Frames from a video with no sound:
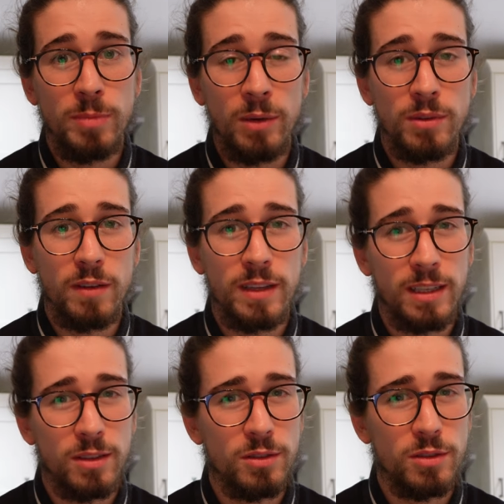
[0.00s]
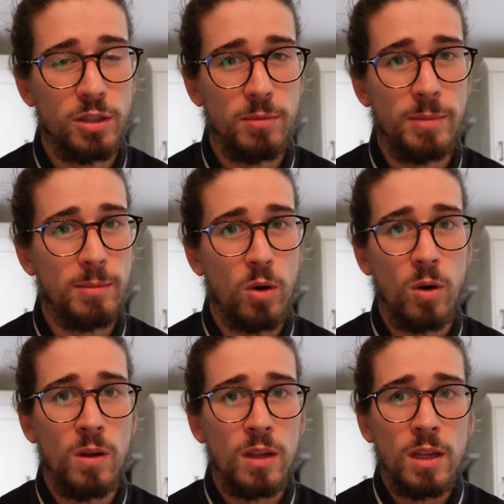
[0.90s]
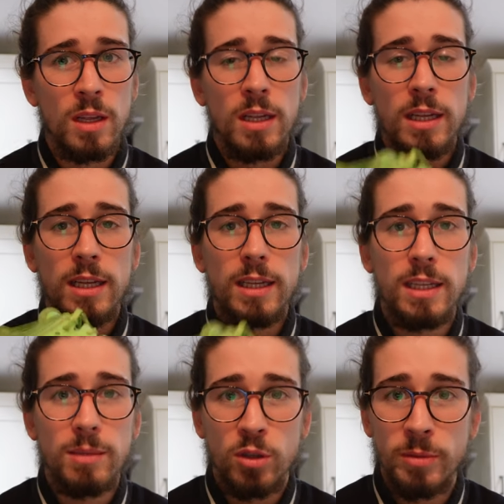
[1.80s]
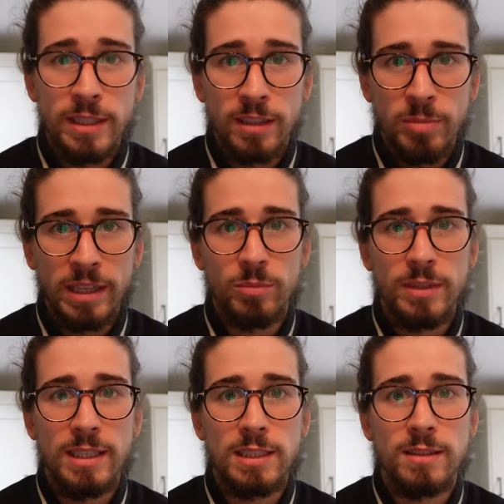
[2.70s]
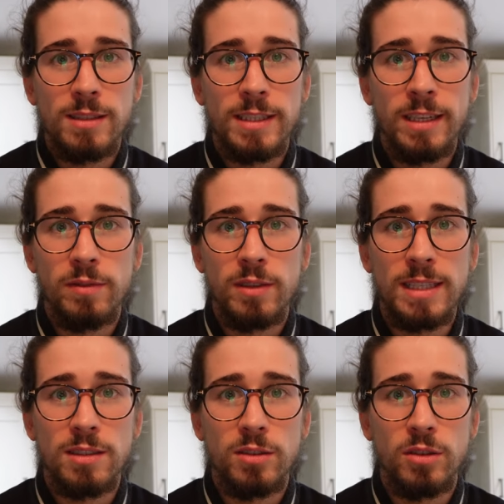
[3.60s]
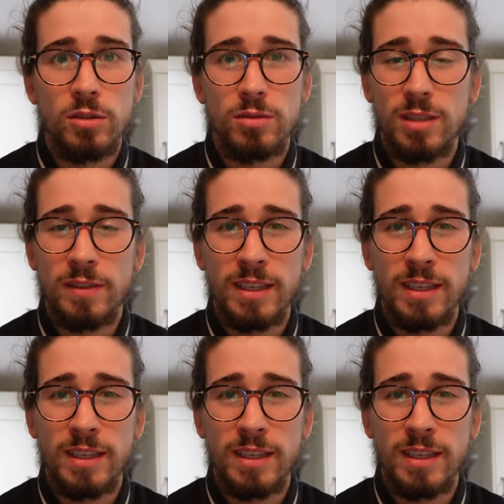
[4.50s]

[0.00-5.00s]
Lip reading: I think, or maybe more. At the moment, you can pick up these in the sale for less than, I